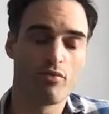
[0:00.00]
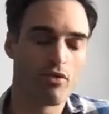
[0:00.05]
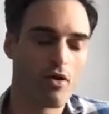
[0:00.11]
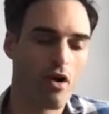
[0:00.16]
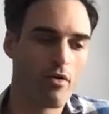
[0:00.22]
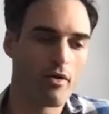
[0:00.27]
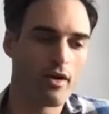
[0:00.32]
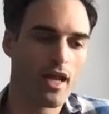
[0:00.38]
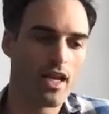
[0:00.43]

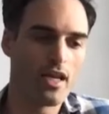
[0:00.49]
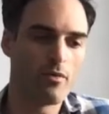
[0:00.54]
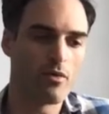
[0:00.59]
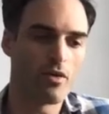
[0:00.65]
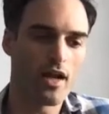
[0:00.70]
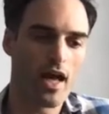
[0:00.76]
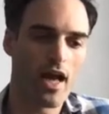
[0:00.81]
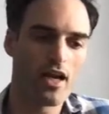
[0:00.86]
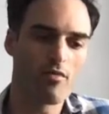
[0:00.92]
Pro and
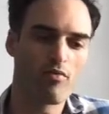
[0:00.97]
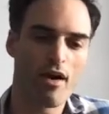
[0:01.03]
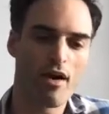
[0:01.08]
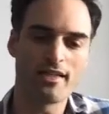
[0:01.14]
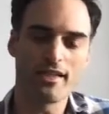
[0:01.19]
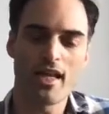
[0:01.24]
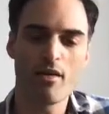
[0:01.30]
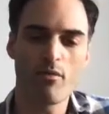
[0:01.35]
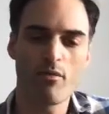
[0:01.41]
Anyword
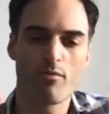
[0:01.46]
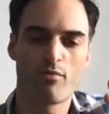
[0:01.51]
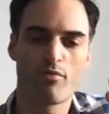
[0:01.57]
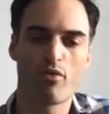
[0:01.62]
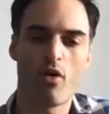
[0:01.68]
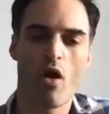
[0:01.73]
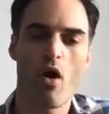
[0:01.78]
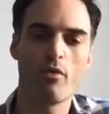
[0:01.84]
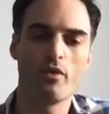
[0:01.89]
Enterprise. Anyword
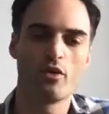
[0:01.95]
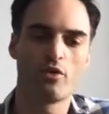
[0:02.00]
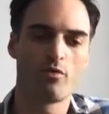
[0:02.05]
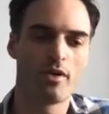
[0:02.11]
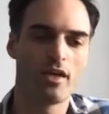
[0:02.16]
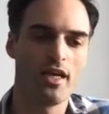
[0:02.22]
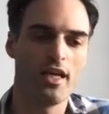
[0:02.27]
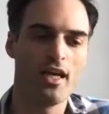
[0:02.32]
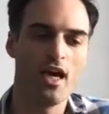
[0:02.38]
Pro is
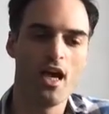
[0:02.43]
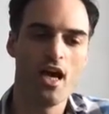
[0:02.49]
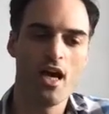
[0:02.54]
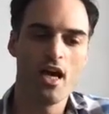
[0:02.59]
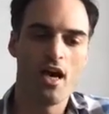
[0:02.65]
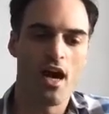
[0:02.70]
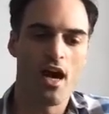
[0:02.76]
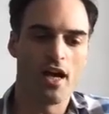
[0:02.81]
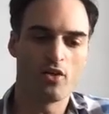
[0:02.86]
really
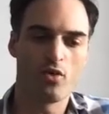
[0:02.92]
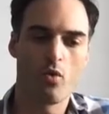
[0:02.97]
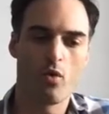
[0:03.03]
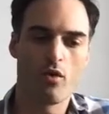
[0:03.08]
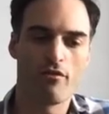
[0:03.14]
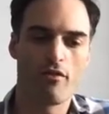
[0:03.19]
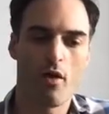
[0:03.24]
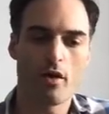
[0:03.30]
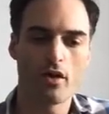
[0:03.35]
a
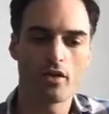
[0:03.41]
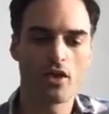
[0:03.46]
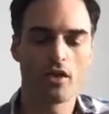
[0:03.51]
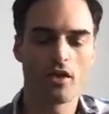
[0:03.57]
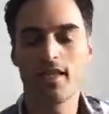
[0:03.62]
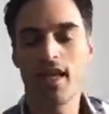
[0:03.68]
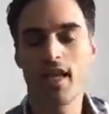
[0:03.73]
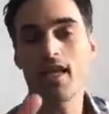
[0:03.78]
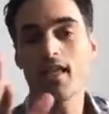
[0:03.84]
tool focused on
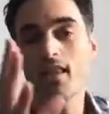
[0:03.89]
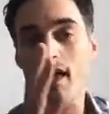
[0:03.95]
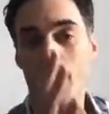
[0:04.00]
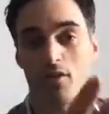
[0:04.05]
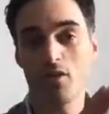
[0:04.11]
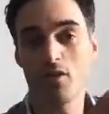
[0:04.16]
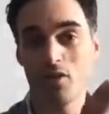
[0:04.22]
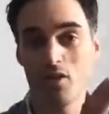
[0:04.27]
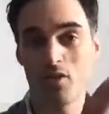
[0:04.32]
taking that
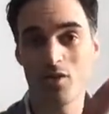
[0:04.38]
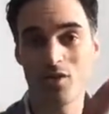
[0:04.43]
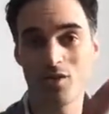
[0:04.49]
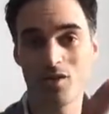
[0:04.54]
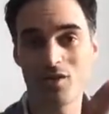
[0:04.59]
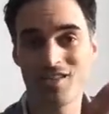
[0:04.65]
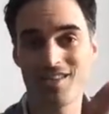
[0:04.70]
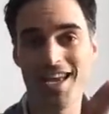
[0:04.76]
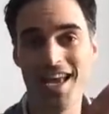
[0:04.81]

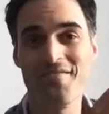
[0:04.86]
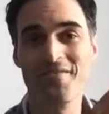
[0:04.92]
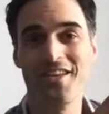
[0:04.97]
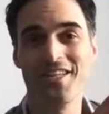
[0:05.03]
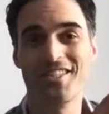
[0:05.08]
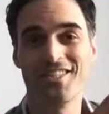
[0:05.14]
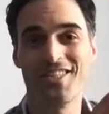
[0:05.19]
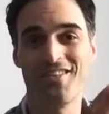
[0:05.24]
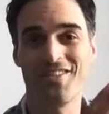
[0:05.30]
same
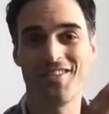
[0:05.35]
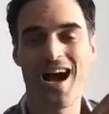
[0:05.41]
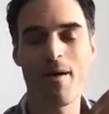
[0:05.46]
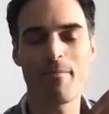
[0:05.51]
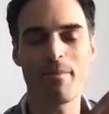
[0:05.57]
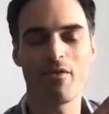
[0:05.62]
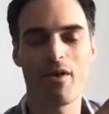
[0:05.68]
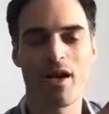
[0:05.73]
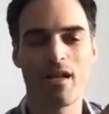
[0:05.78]
issue of
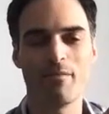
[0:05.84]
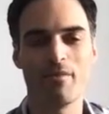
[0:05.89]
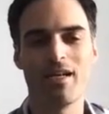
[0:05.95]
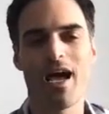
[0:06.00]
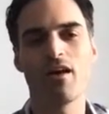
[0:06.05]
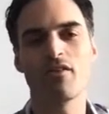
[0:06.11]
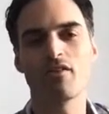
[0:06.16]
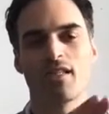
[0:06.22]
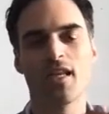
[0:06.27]
copywriting, but
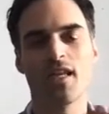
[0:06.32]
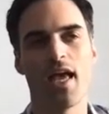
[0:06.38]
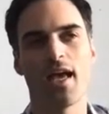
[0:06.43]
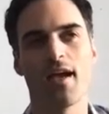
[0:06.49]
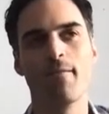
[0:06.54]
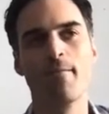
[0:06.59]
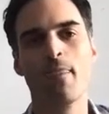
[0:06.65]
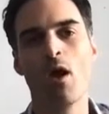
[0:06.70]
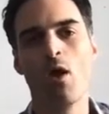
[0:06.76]
now
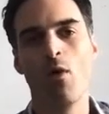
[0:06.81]
saying,